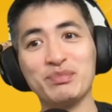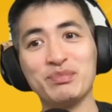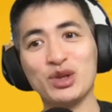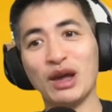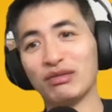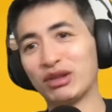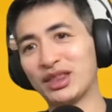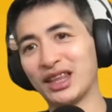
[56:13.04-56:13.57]
You
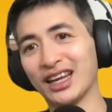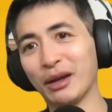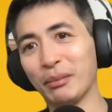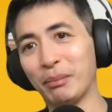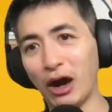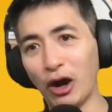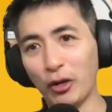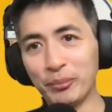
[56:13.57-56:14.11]
have to think
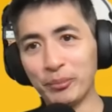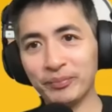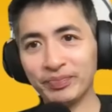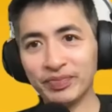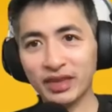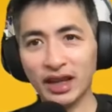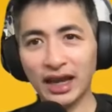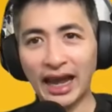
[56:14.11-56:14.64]
about
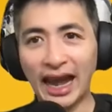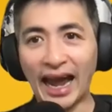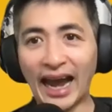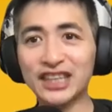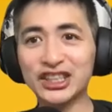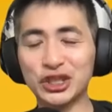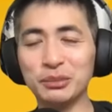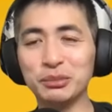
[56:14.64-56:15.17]

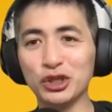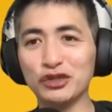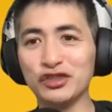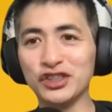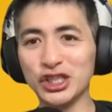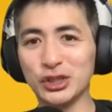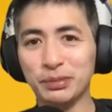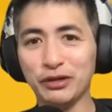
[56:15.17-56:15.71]
action
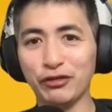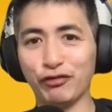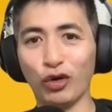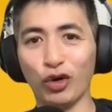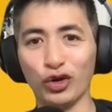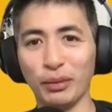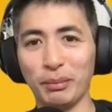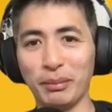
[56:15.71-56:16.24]
movies
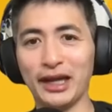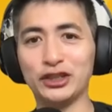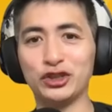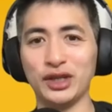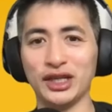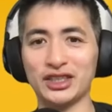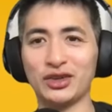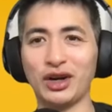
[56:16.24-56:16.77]
before The
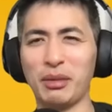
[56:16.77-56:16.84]
Matrix, right?